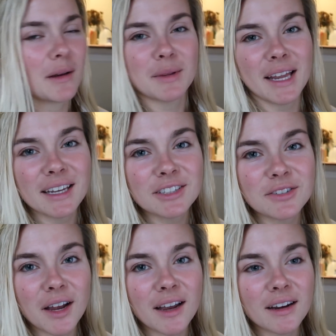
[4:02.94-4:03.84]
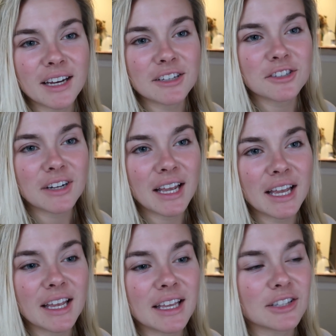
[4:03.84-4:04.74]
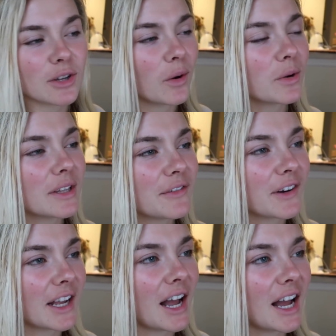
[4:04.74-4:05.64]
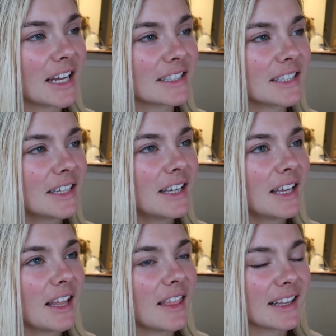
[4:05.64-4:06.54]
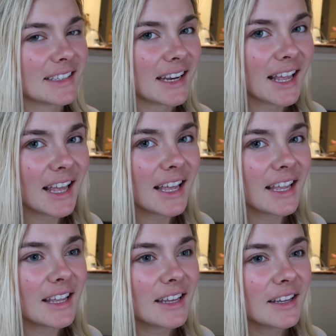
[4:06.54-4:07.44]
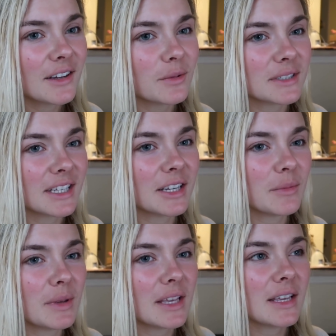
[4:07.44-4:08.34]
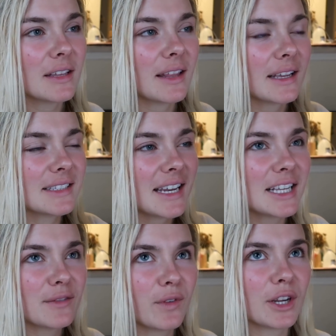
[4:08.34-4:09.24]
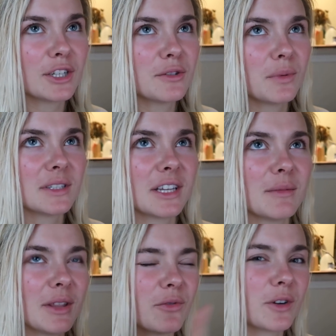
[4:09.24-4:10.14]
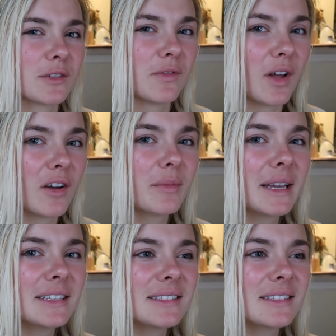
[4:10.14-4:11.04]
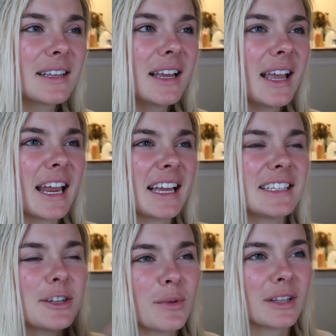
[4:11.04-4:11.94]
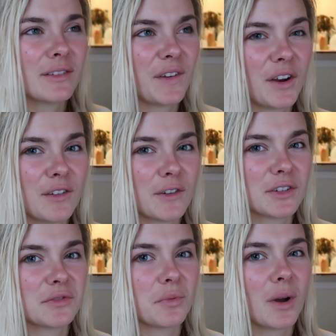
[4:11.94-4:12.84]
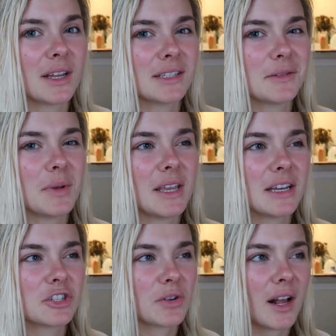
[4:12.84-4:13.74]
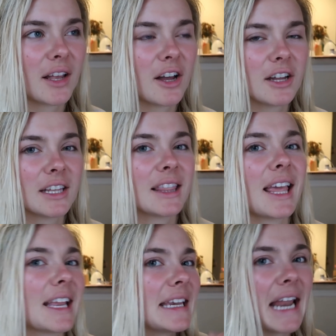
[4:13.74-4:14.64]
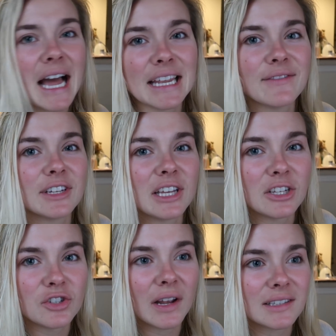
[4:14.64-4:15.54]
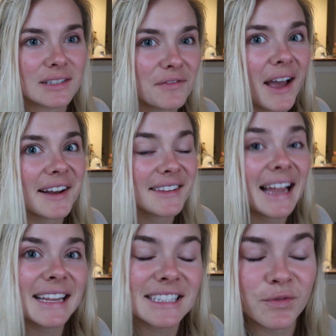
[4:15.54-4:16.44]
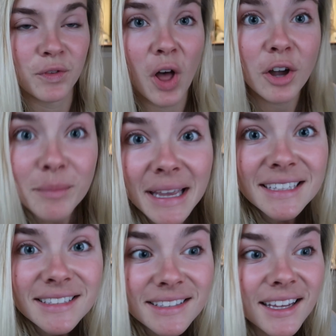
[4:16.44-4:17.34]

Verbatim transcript: Fabletics try on yesterday and totally forgot that today was gonna be, like, today's footage was gonna be the first Vlogmas, and I didn't want the very first one to be a try on and, like, not even address the fact that it's Vlogmas.